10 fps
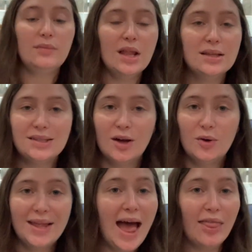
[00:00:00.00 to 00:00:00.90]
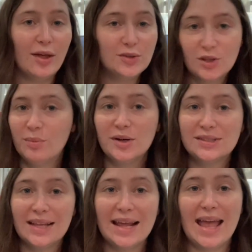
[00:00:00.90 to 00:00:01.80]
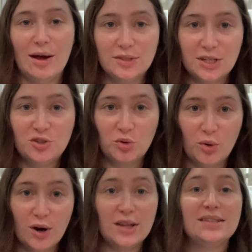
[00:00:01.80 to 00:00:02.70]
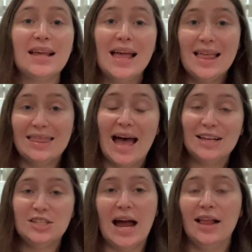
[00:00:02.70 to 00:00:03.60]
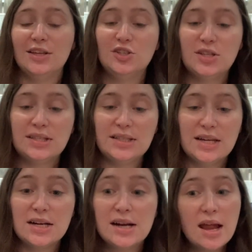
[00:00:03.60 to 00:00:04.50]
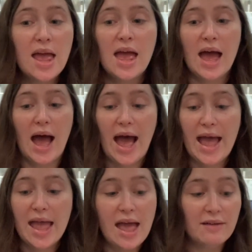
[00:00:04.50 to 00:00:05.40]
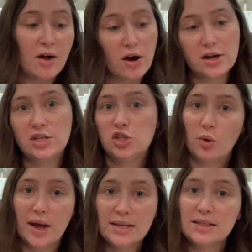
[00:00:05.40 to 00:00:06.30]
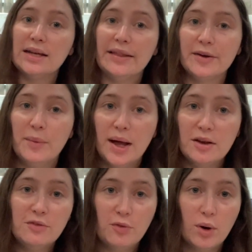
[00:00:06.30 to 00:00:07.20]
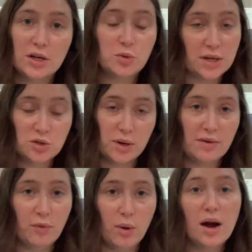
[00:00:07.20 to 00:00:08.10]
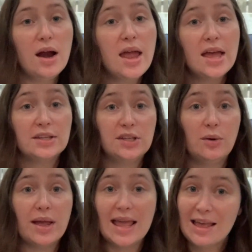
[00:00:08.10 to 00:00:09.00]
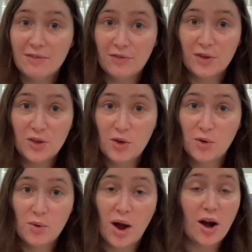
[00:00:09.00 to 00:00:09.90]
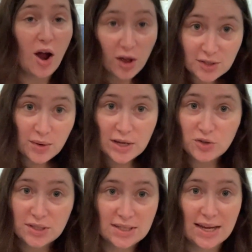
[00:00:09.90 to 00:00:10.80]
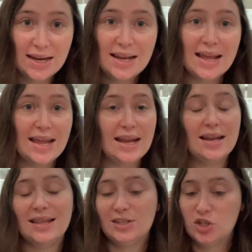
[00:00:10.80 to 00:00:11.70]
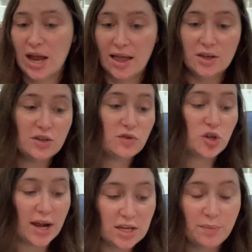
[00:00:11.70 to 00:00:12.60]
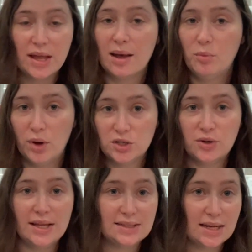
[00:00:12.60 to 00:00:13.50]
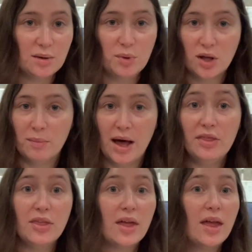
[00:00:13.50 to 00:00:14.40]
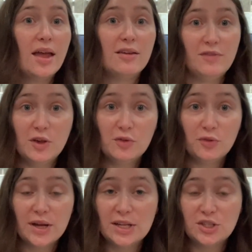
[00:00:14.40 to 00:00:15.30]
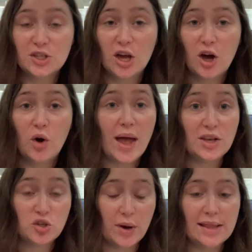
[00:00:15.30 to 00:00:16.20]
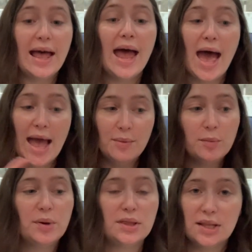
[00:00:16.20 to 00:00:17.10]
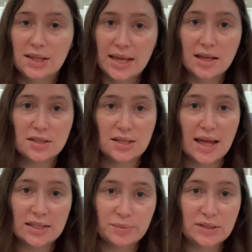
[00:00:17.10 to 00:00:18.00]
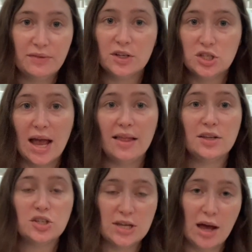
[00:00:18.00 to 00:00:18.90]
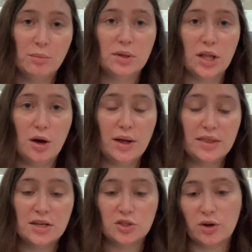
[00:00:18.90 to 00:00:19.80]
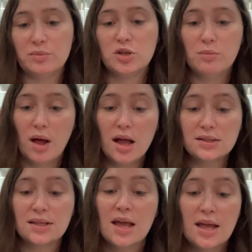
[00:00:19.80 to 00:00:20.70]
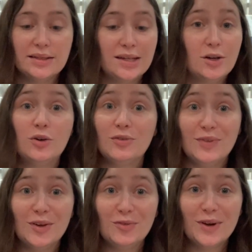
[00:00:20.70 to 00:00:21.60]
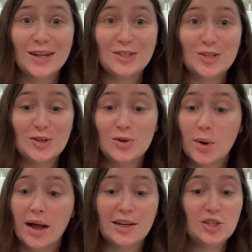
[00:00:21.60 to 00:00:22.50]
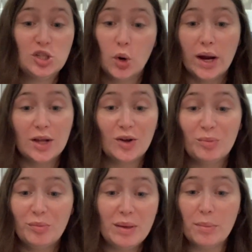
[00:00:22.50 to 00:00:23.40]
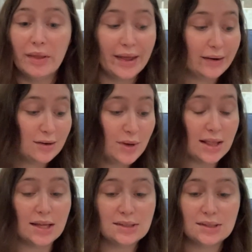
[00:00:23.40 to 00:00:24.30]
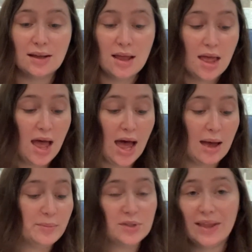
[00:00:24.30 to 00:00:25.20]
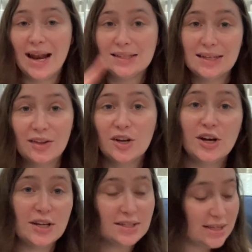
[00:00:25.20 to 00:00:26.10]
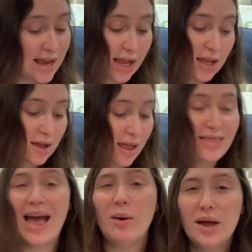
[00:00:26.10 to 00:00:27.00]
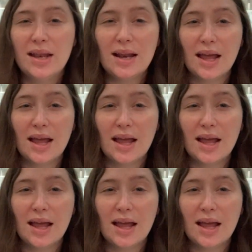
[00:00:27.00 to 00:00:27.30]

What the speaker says: So yeah, those are the books that I counted towards that challenge this year. I have already joined another one for 2024. So if you are also interested in this challenge of trying to pick up 1 translated book a month, feel free to go and join that. I will put the link to that specific challenge down below in the description box. So feel free to join a group of people that are doing this. So that is another tick. And that one,